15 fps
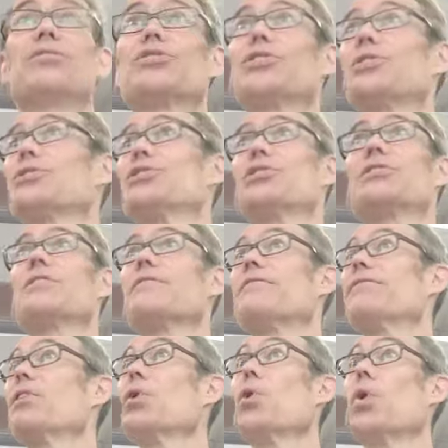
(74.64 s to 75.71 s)
still just a
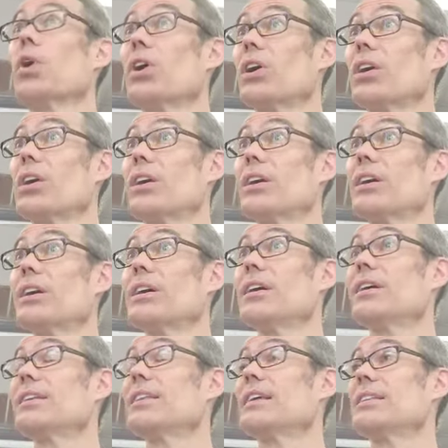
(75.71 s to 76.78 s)
floor
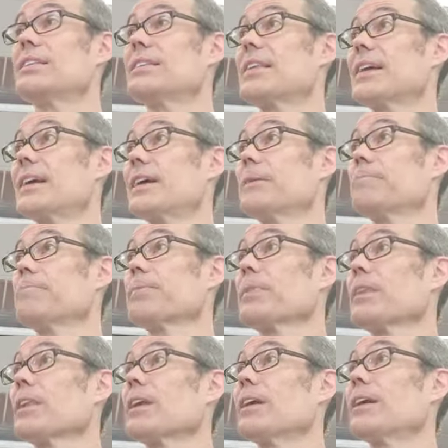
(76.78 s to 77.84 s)
that's there.
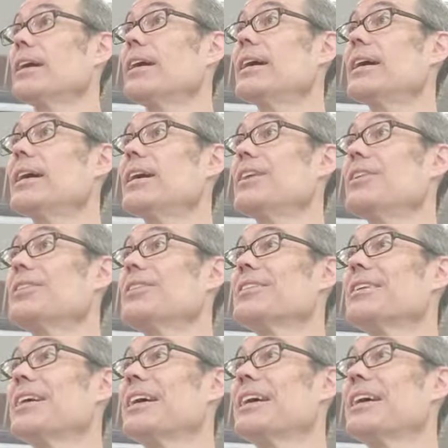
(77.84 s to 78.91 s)
And
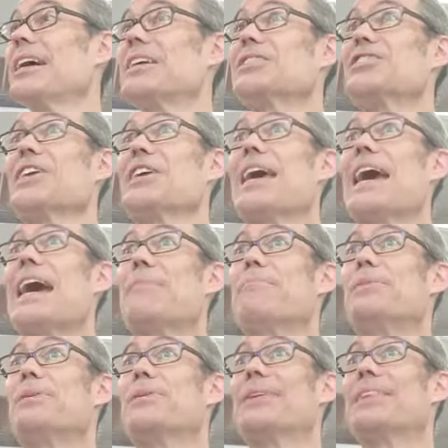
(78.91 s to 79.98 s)
God's not
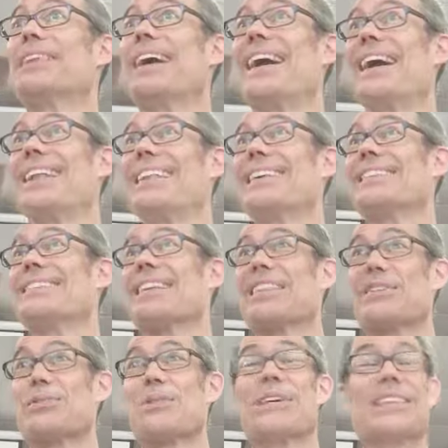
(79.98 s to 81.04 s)
happy with that. That's not
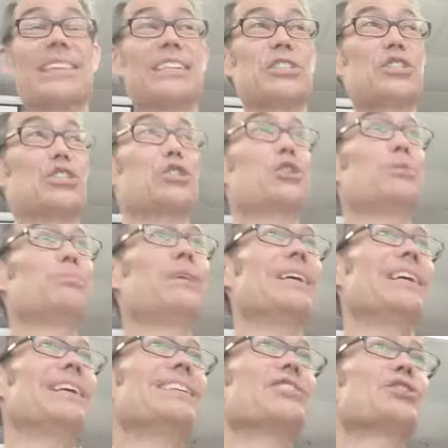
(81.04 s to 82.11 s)
the way things should
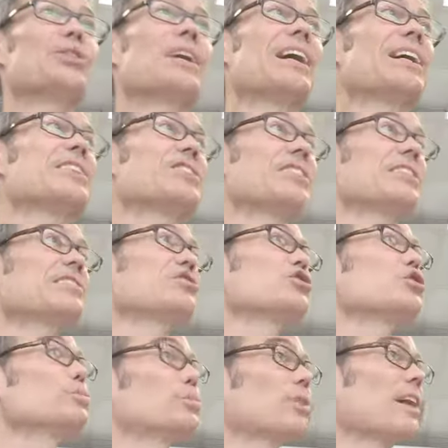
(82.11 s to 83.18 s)
be. And so God sends
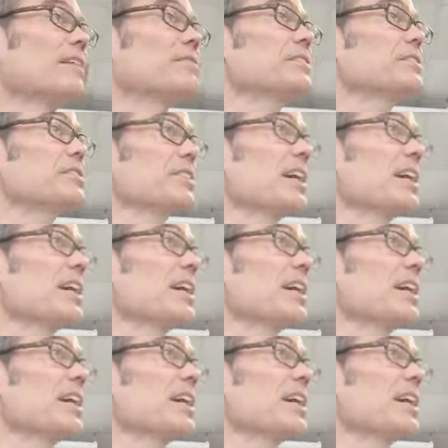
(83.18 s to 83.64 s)
two prophets,